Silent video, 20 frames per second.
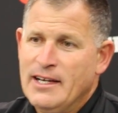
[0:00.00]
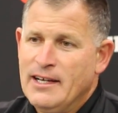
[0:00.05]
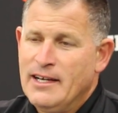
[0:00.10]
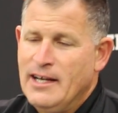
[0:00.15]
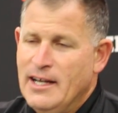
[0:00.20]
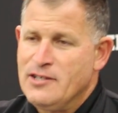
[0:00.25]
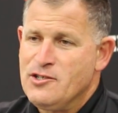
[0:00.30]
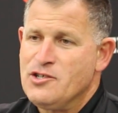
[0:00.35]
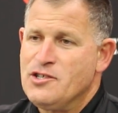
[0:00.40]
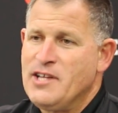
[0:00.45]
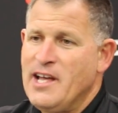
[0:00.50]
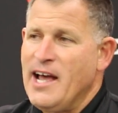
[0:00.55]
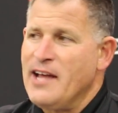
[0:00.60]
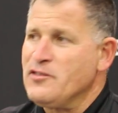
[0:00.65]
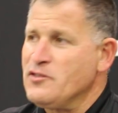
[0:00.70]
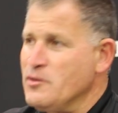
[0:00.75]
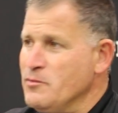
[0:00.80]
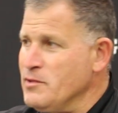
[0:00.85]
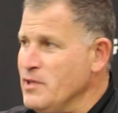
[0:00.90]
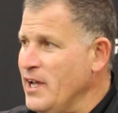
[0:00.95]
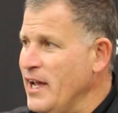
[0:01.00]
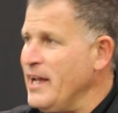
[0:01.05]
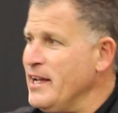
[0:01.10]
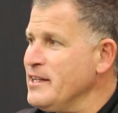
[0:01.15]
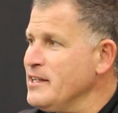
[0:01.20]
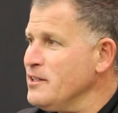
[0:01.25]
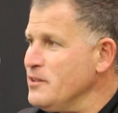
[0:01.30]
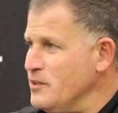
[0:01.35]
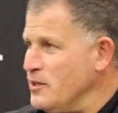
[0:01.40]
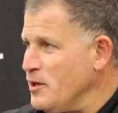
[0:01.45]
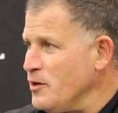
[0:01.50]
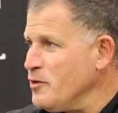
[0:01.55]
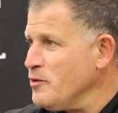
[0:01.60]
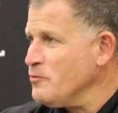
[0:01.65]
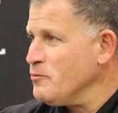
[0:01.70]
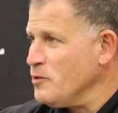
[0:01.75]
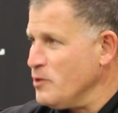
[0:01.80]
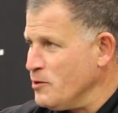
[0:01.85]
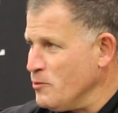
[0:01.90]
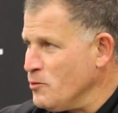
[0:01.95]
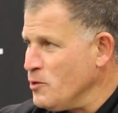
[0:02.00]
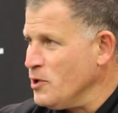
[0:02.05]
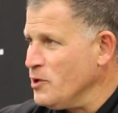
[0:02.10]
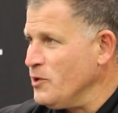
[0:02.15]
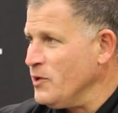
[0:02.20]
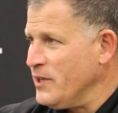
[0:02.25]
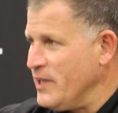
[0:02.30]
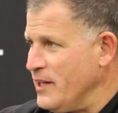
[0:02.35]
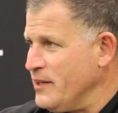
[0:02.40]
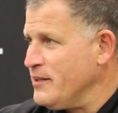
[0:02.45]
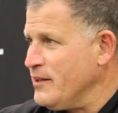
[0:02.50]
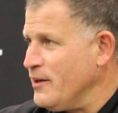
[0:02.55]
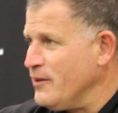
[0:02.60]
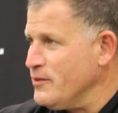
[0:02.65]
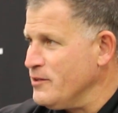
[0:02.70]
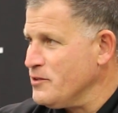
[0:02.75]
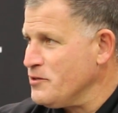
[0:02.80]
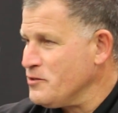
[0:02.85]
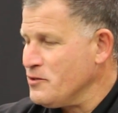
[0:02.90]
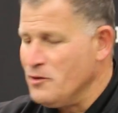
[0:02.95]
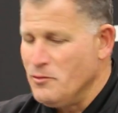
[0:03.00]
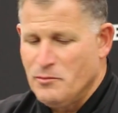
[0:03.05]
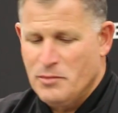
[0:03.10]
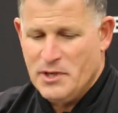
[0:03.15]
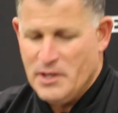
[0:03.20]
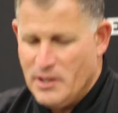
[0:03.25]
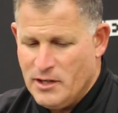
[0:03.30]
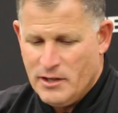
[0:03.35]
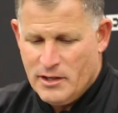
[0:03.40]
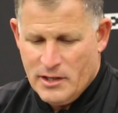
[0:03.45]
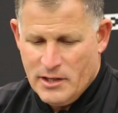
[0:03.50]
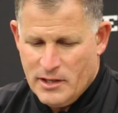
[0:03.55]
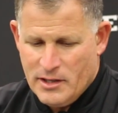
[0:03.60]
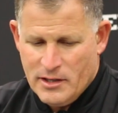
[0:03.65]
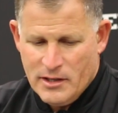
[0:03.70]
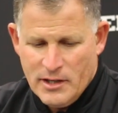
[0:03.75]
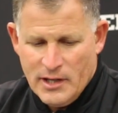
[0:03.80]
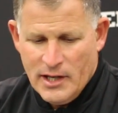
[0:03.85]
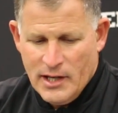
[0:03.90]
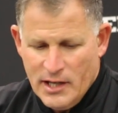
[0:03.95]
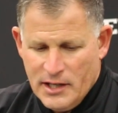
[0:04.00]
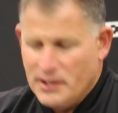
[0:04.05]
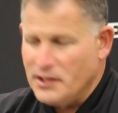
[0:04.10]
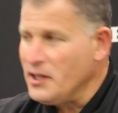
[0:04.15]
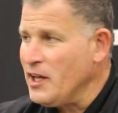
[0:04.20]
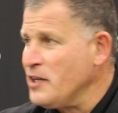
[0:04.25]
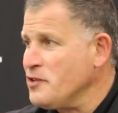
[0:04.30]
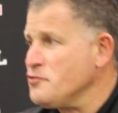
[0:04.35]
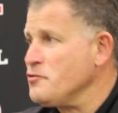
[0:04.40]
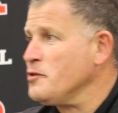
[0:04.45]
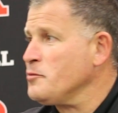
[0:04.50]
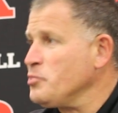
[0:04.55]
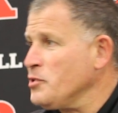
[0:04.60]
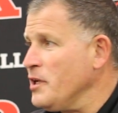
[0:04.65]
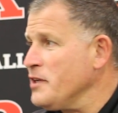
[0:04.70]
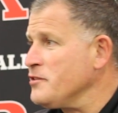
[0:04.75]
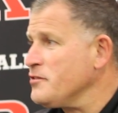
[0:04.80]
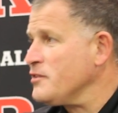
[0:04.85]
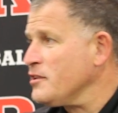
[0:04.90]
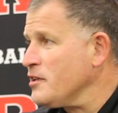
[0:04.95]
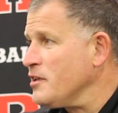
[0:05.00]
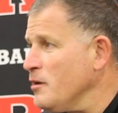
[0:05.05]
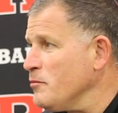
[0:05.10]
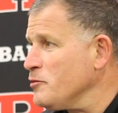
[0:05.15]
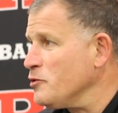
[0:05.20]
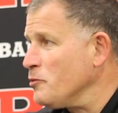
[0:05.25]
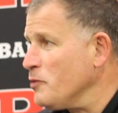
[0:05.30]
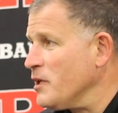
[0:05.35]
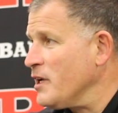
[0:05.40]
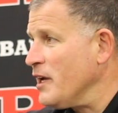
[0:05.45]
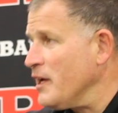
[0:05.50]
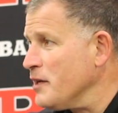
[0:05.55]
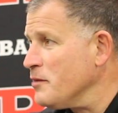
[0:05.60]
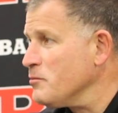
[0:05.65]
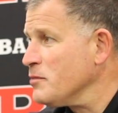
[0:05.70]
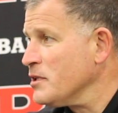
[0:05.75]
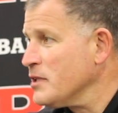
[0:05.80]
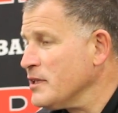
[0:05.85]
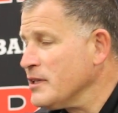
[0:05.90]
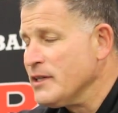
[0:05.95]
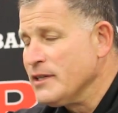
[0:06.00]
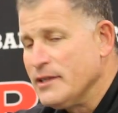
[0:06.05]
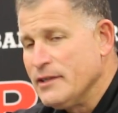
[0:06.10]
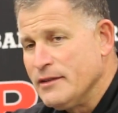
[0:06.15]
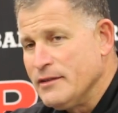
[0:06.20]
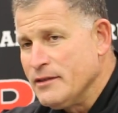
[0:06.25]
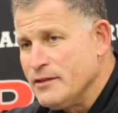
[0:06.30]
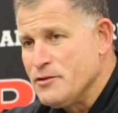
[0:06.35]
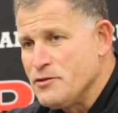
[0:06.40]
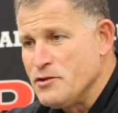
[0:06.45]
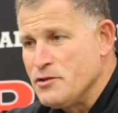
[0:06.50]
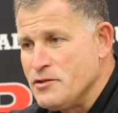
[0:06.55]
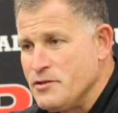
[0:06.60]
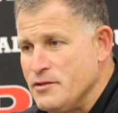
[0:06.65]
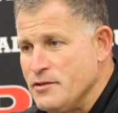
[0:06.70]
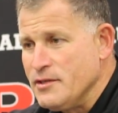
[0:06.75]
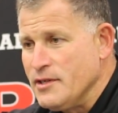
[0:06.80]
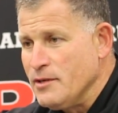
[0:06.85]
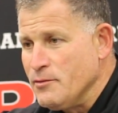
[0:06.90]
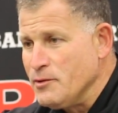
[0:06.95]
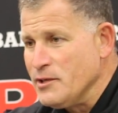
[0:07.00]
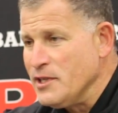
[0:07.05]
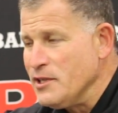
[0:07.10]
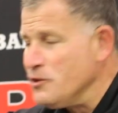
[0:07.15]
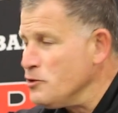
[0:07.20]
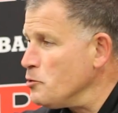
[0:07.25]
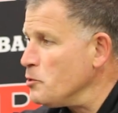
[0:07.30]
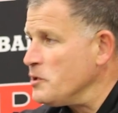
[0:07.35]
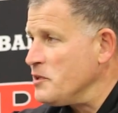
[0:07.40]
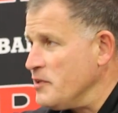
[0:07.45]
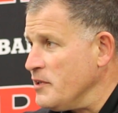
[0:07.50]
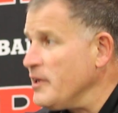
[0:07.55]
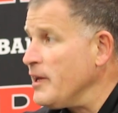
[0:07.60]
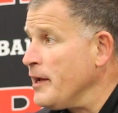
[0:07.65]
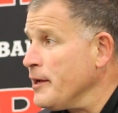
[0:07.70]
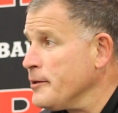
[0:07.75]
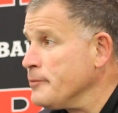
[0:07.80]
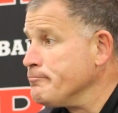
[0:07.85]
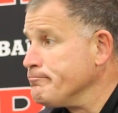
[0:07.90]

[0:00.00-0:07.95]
I just ask them to hang in there. We're going to get there, and it's going to be an electric place to come to a game. It's just we didn't do it today.